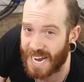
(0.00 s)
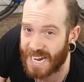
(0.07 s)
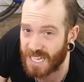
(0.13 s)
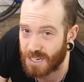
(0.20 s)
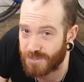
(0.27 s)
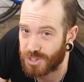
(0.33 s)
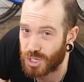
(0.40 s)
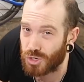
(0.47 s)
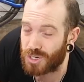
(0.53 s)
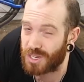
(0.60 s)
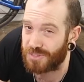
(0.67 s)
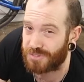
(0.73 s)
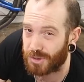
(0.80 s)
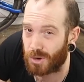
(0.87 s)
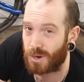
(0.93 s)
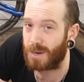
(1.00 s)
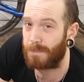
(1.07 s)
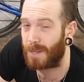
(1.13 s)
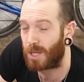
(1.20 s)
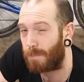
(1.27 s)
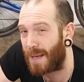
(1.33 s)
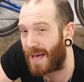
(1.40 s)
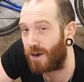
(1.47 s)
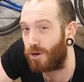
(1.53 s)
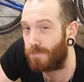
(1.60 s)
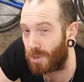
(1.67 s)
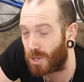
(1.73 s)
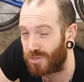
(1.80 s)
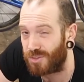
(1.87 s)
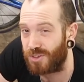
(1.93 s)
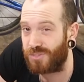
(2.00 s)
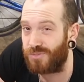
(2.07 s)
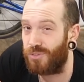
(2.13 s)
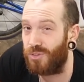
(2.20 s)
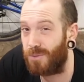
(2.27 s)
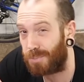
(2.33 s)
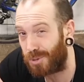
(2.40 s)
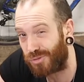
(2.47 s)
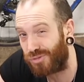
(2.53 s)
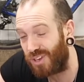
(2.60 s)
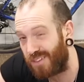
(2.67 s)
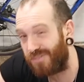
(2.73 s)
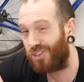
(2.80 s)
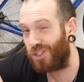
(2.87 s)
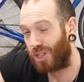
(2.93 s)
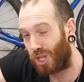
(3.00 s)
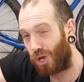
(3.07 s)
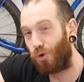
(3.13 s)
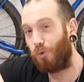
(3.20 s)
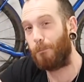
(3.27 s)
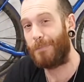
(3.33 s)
Any of you considering male pattern baldness for the perceived low